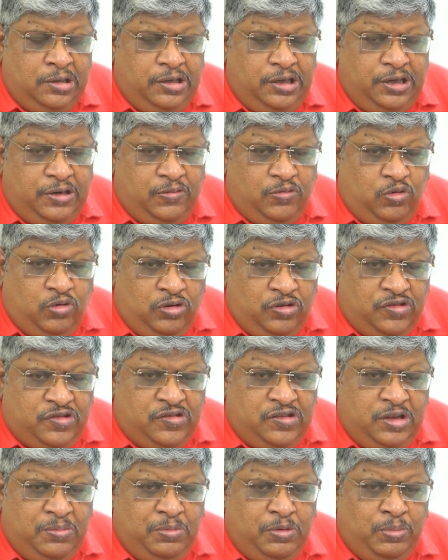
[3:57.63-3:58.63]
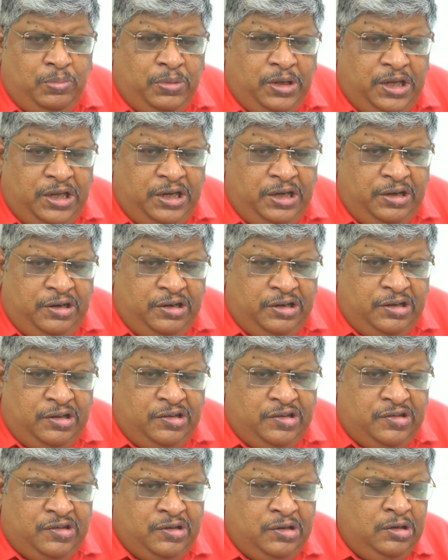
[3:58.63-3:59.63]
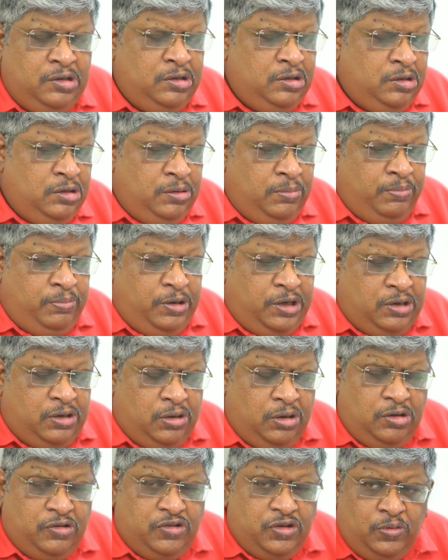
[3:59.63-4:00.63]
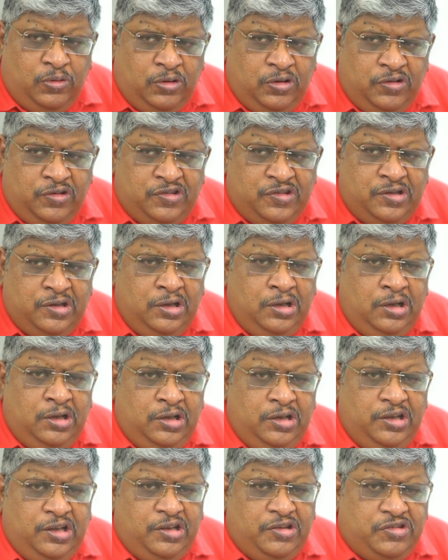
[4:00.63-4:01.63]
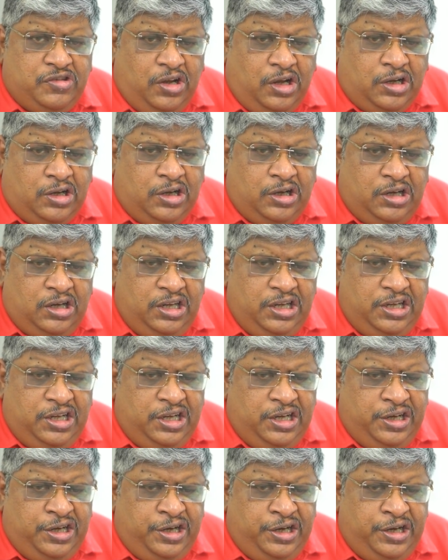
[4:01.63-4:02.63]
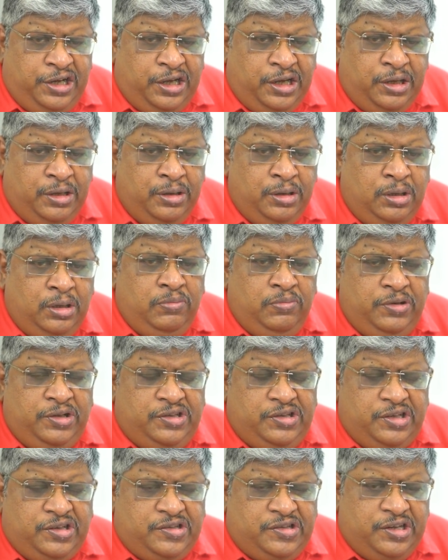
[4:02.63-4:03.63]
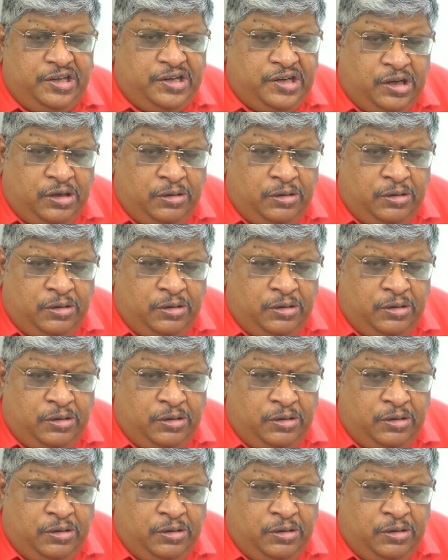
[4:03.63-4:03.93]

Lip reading: It owns the Mumbai Indians, but also owns a soccer league in India, which it set